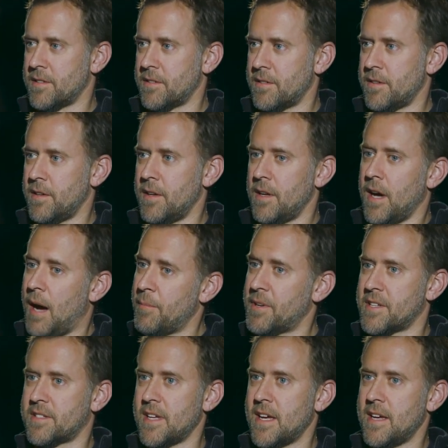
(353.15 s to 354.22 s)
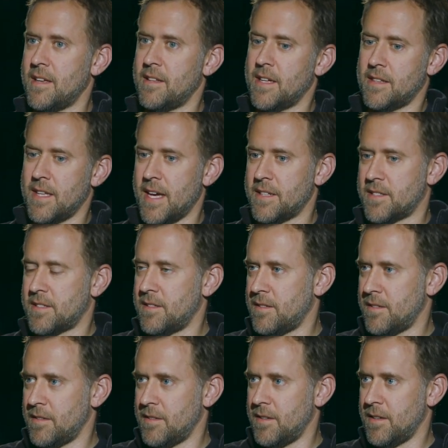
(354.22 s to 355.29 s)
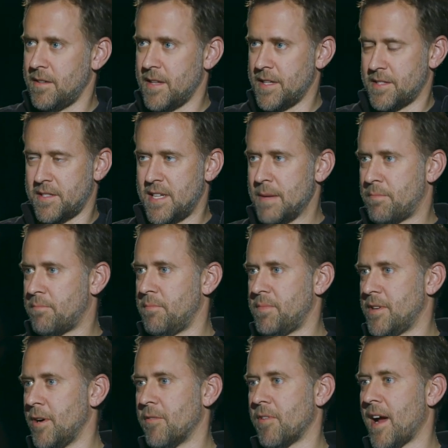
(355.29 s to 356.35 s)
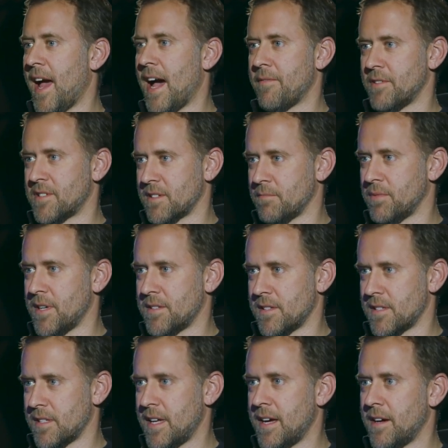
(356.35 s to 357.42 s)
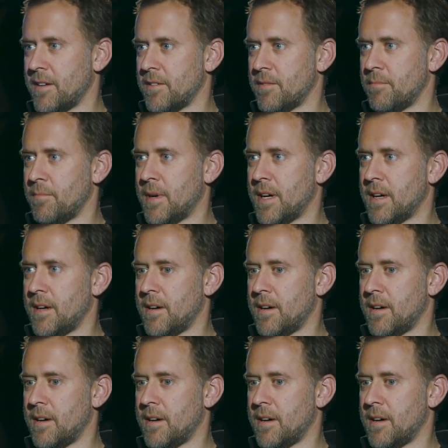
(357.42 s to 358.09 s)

I'm going to say that that's tipped to over half in some places now. My